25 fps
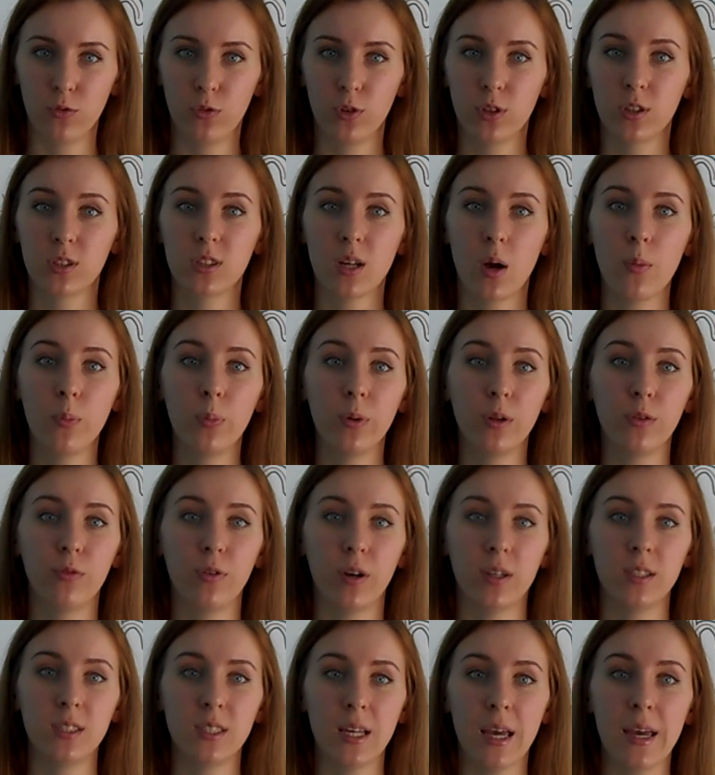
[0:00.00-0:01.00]
For example, if
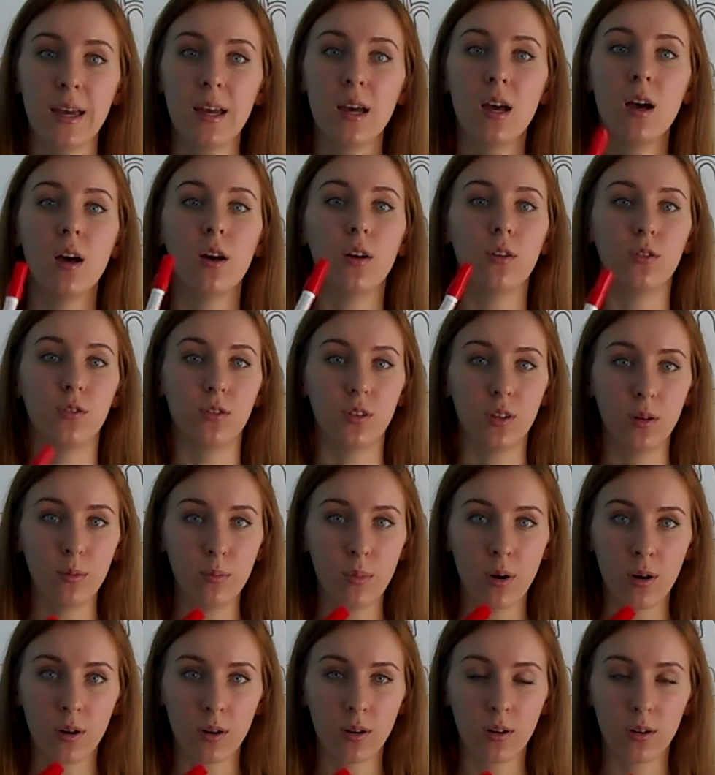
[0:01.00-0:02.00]
I say the
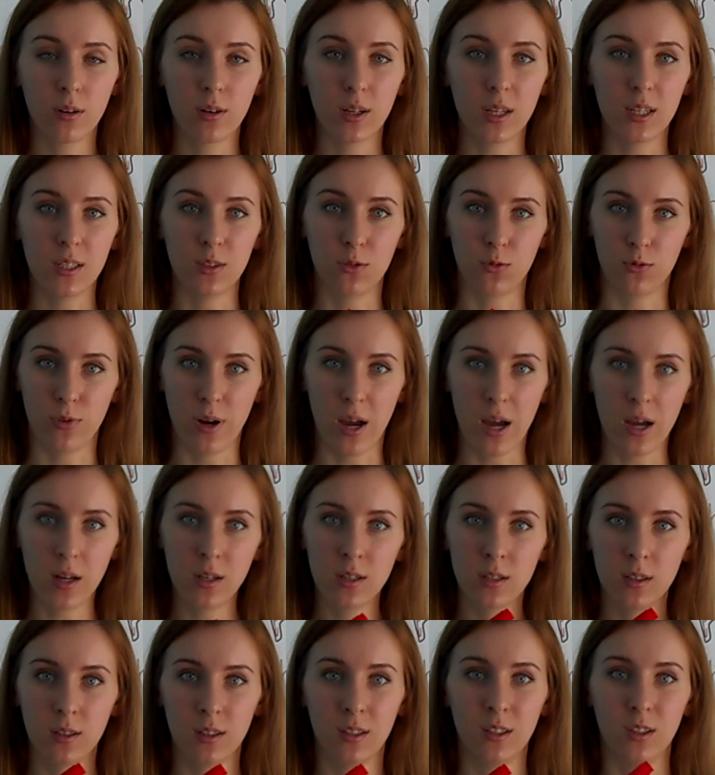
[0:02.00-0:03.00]
marker is red,
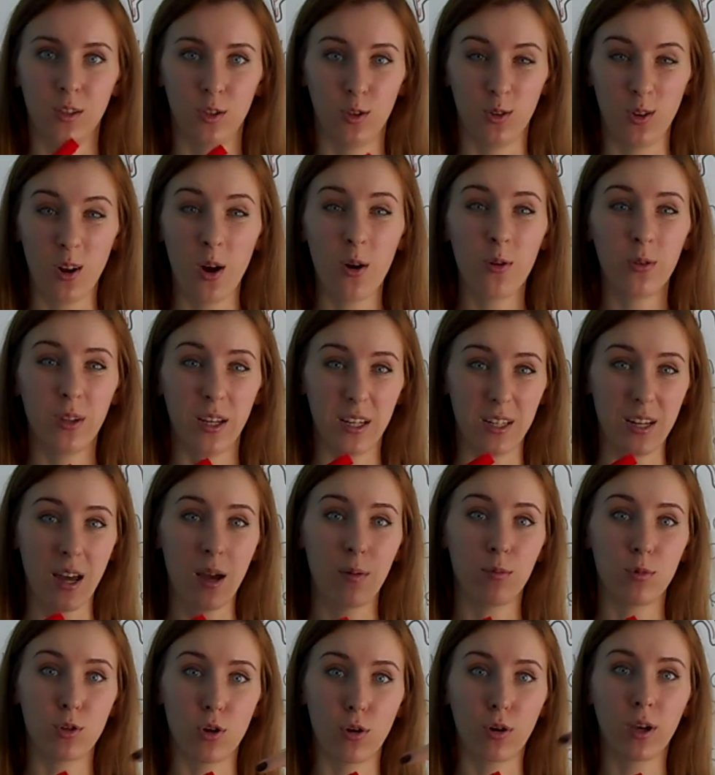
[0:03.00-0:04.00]
you know that
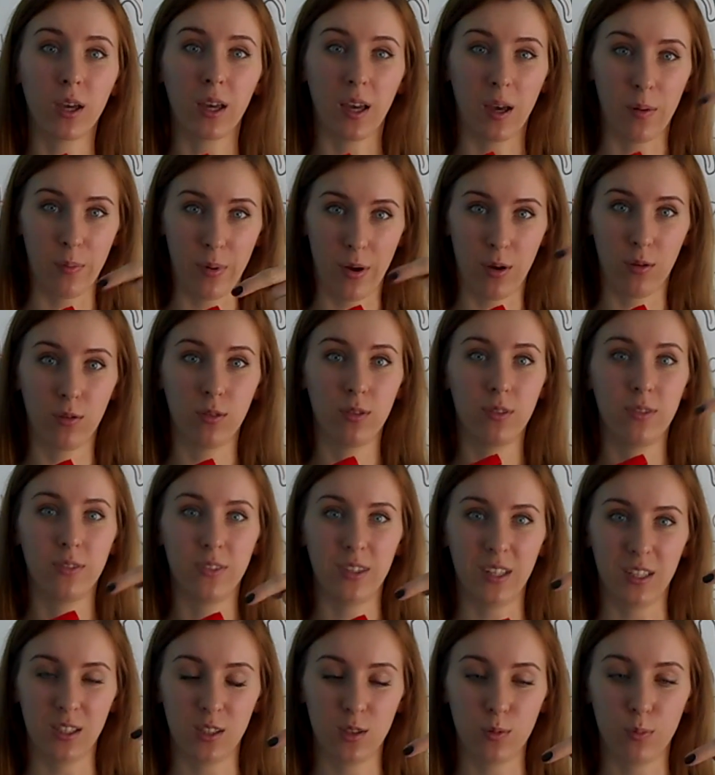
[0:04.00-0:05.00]
I'm talking about
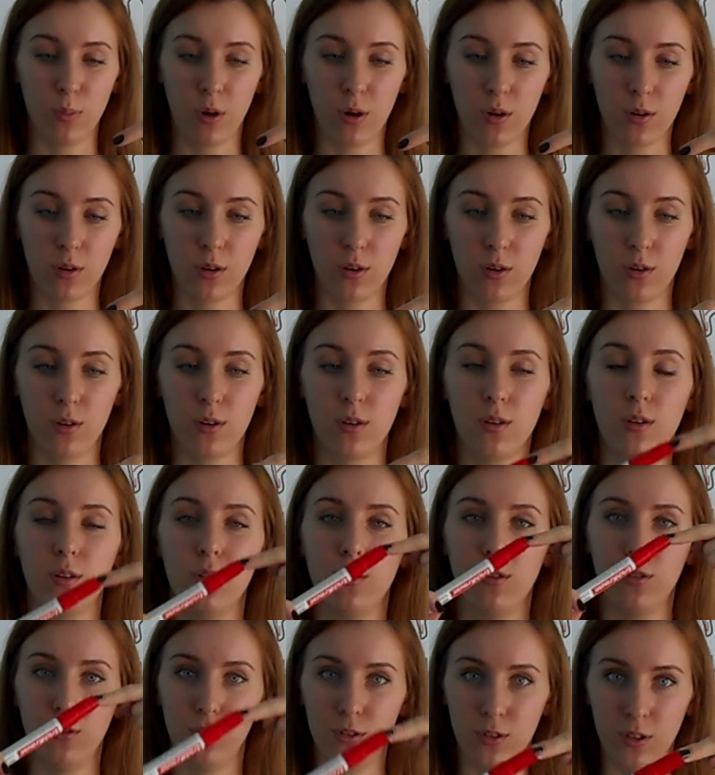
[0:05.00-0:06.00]
this marker,
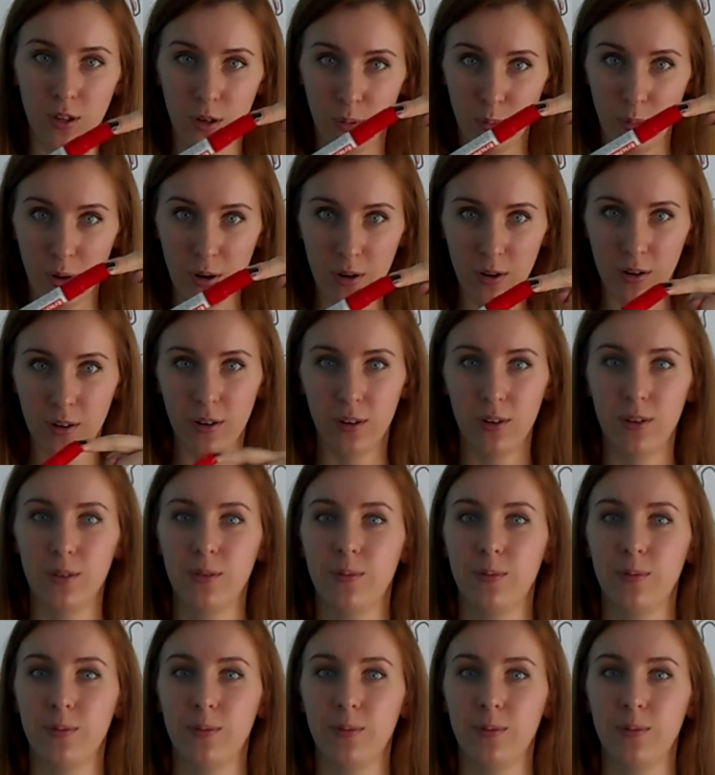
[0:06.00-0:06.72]
the marker.